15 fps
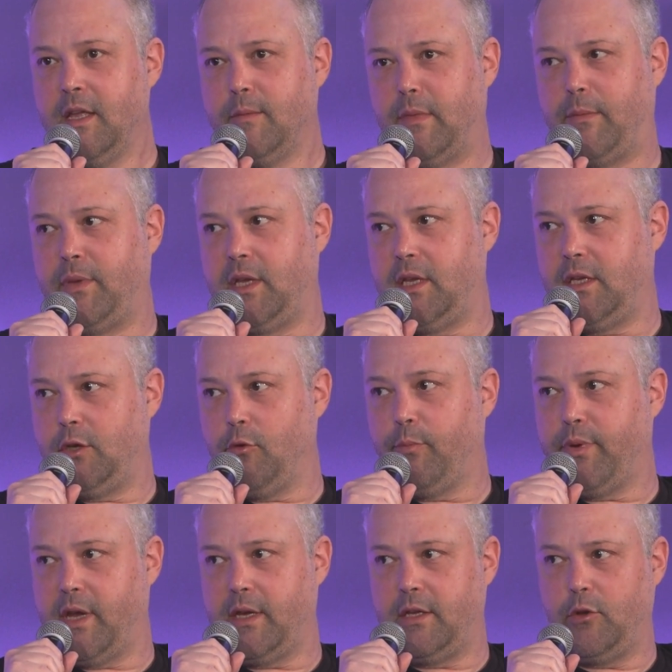maybe
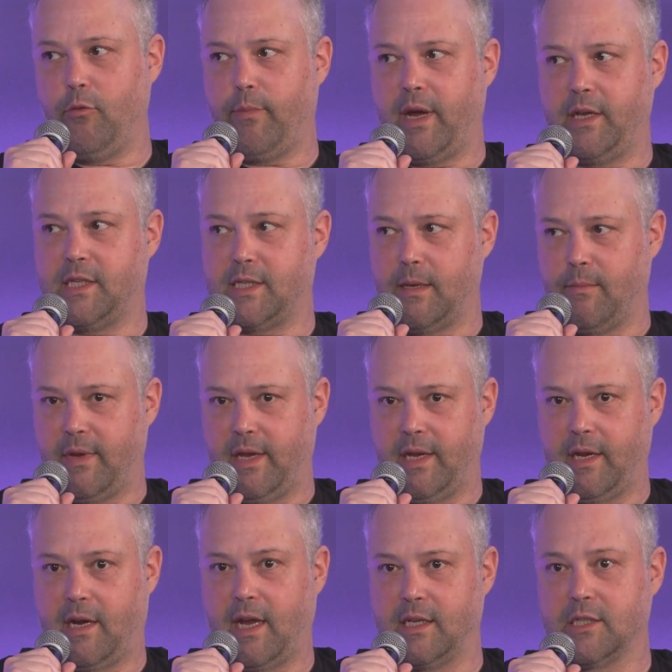you buy some
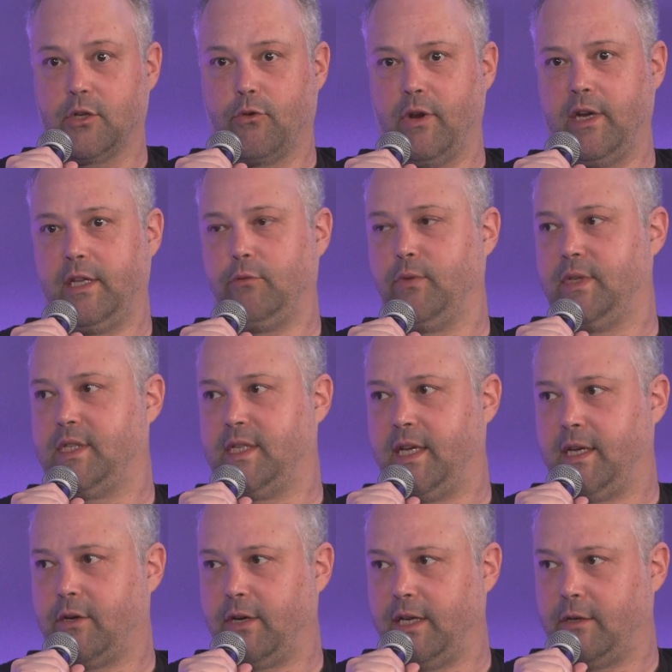gas credit with
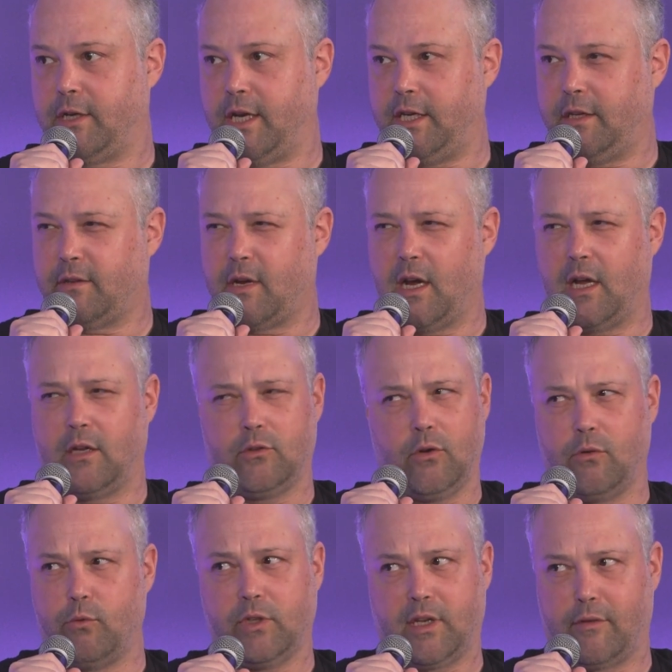a credit card
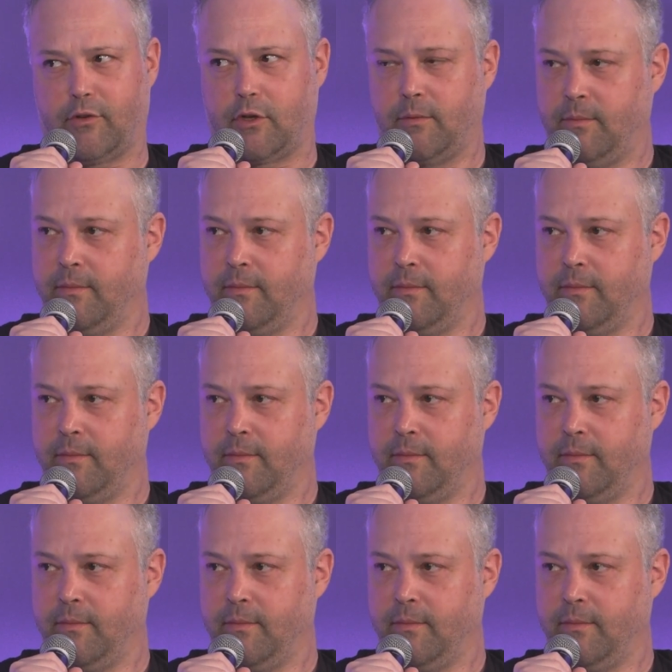or whatever.